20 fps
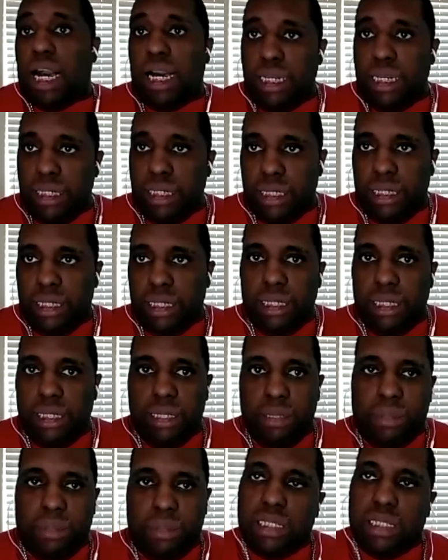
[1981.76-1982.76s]
God,
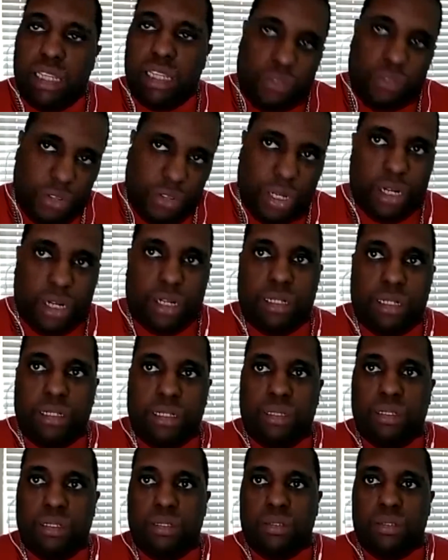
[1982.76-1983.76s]
myself, and her
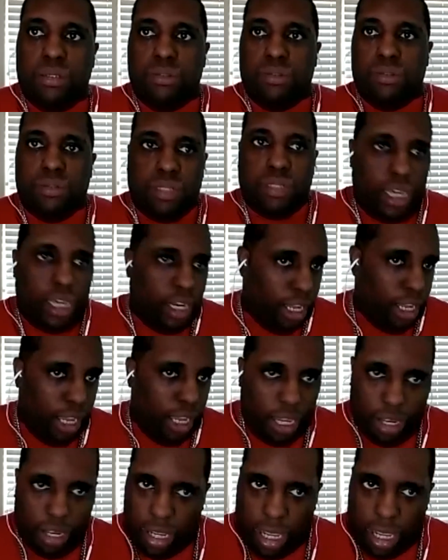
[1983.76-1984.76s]
mm-hmm. that
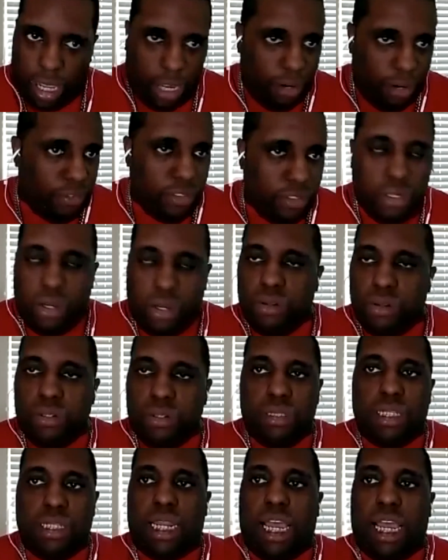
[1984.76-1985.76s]
however
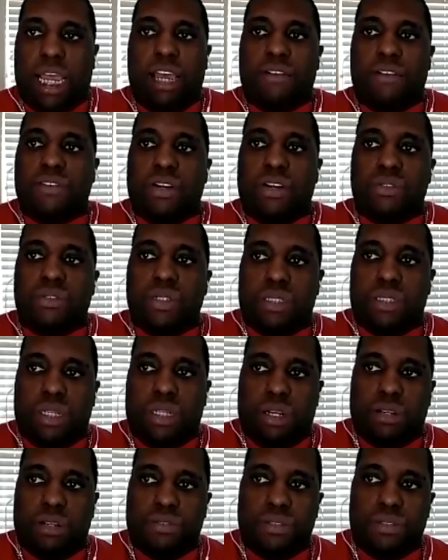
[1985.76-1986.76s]
long that I have on this
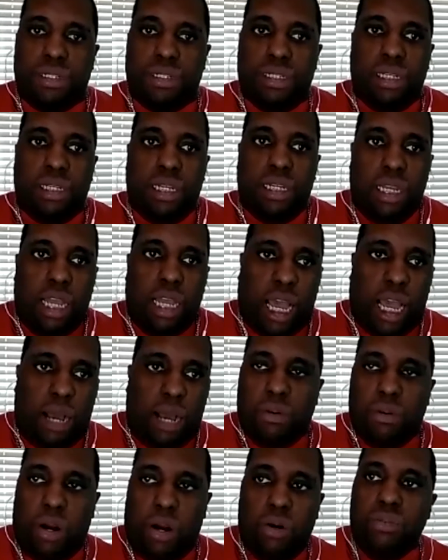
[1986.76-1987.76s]
earth,
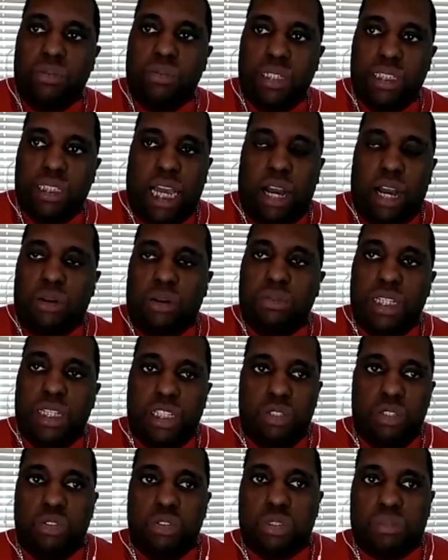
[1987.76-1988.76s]
I will only not
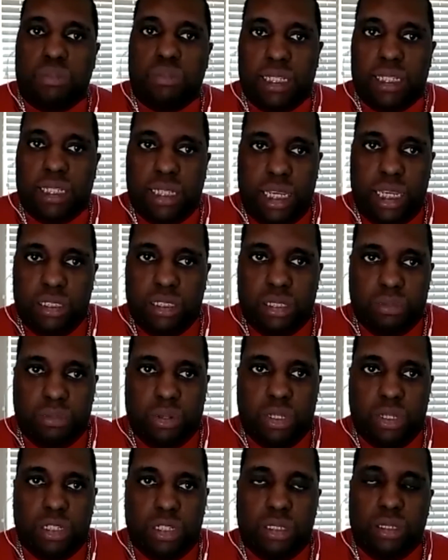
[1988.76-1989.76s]
only use my
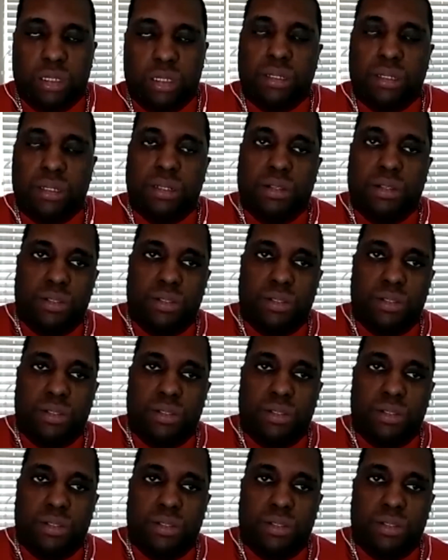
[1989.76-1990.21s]
testimony,